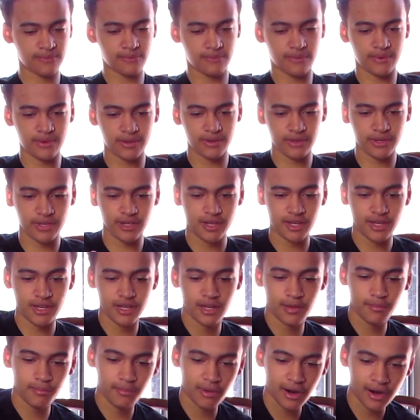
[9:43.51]
really
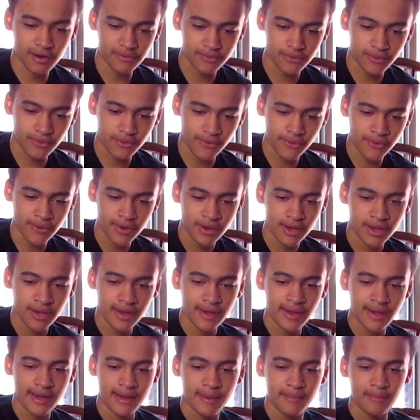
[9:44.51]
in the Marvel
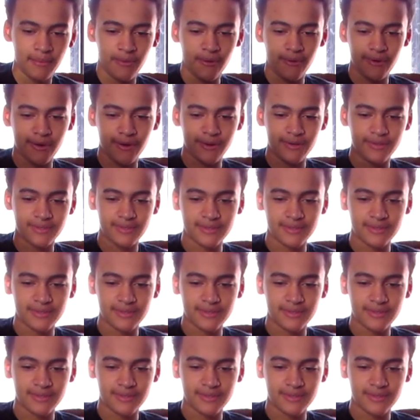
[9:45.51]
more,